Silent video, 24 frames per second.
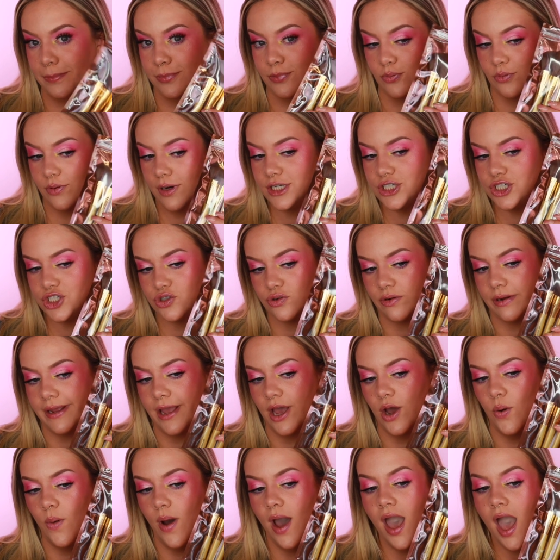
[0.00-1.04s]
brush
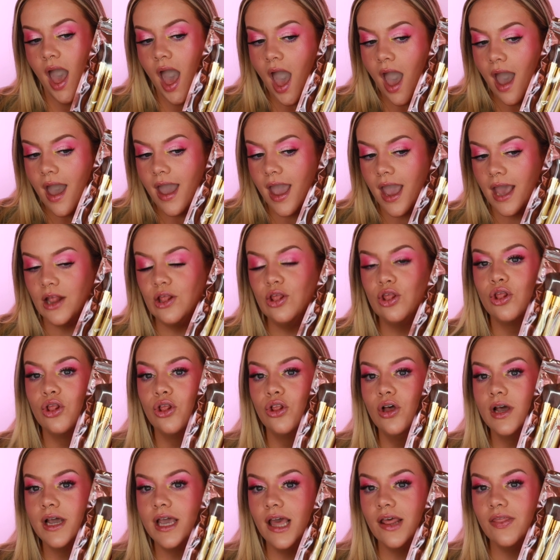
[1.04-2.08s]
trio, and
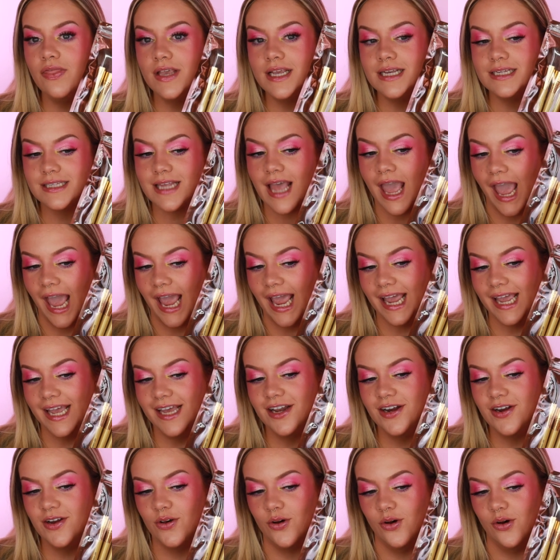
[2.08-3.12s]
look at these
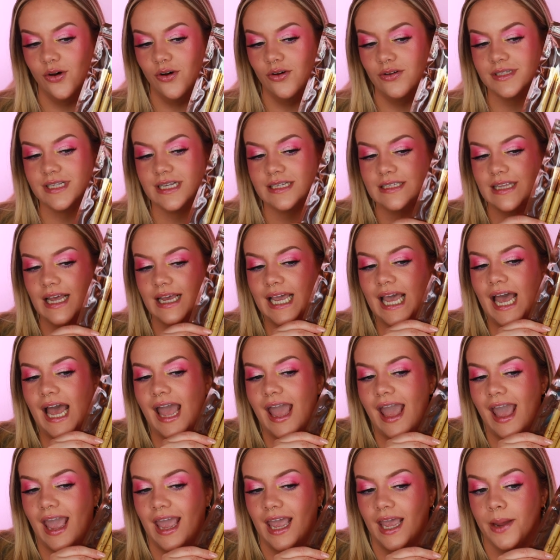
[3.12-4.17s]
handles. It's like a
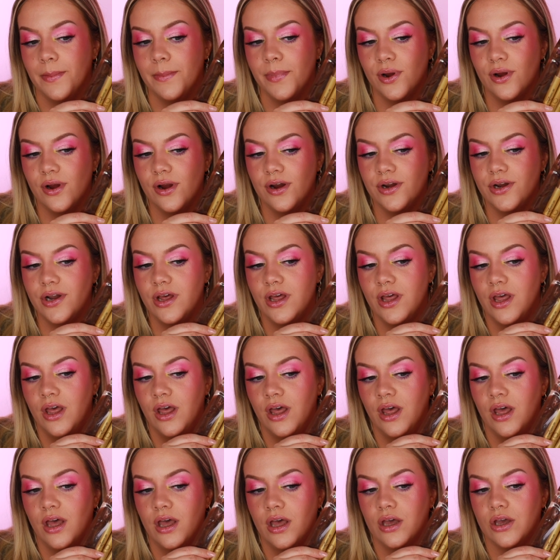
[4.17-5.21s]
hammered
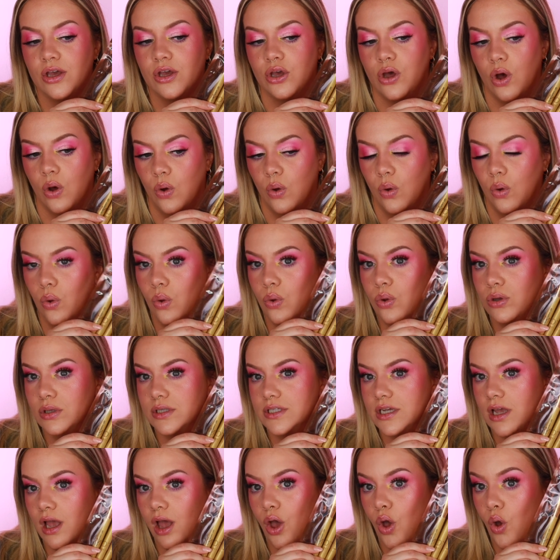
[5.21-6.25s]
gold.